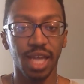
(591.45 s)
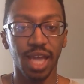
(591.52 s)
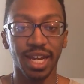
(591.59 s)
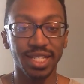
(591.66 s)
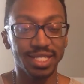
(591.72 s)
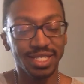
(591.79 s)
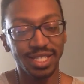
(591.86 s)

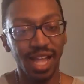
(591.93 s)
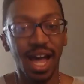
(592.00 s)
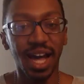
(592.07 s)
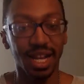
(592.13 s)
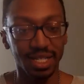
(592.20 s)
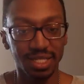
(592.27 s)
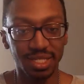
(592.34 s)
And it's
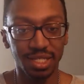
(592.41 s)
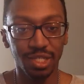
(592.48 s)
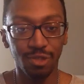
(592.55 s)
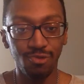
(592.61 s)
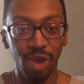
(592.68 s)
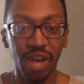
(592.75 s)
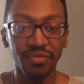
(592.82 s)
not.
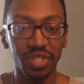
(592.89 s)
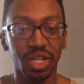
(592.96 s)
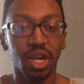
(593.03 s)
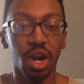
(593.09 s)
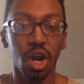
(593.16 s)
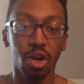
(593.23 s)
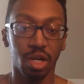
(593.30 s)
You have
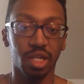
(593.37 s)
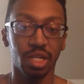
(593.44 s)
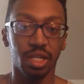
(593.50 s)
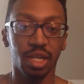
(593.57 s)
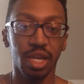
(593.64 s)
to earn it.